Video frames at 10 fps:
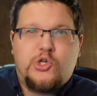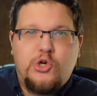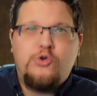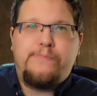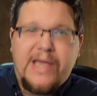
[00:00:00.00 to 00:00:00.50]

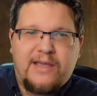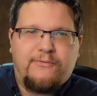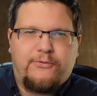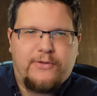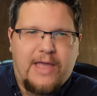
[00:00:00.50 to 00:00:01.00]
too big
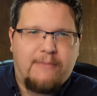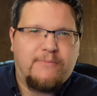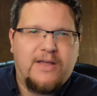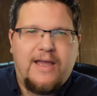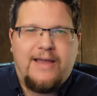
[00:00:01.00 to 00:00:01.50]
for them.
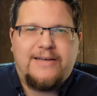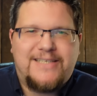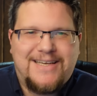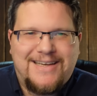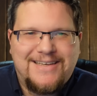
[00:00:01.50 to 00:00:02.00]

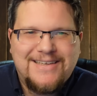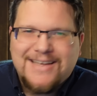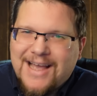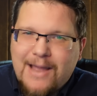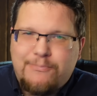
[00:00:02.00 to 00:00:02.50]
And uh,
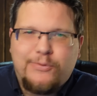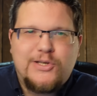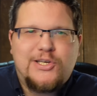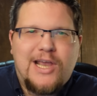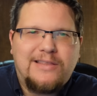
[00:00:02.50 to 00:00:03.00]
I
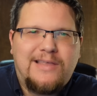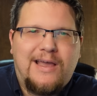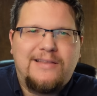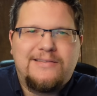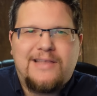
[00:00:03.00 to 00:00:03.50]
appreciate
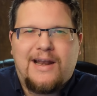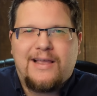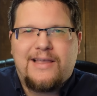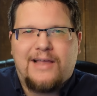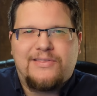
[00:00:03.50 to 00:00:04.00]
that, that
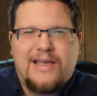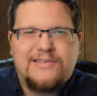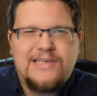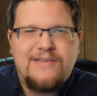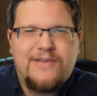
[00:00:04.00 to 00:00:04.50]
I got
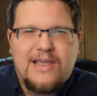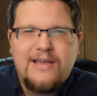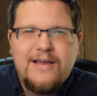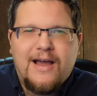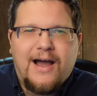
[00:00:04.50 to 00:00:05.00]
that T V
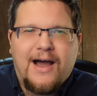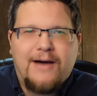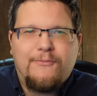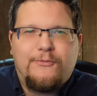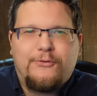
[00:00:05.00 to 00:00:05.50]

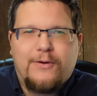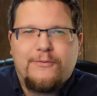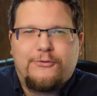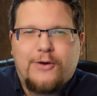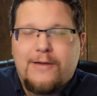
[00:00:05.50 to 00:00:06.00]
um, from
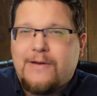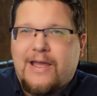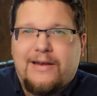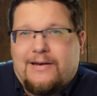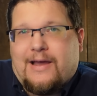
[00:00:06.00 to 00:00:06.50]
a friend.
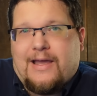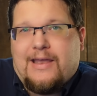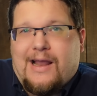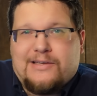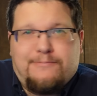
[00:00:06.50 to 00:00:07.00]
And uh,
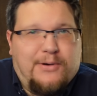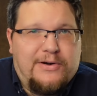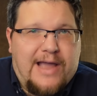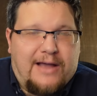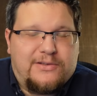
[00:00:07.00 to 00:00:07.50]
it hasn't
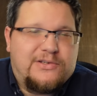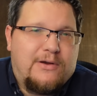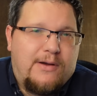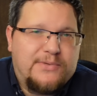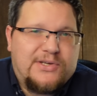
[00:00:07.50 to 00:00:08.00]
burned out,
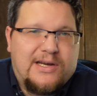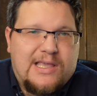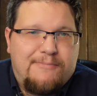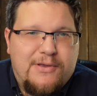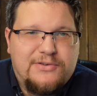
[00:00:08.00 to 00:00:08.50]
so I'm just going to
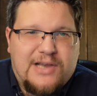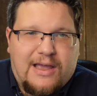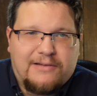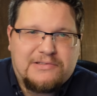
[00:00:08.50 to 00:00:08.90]
keep using it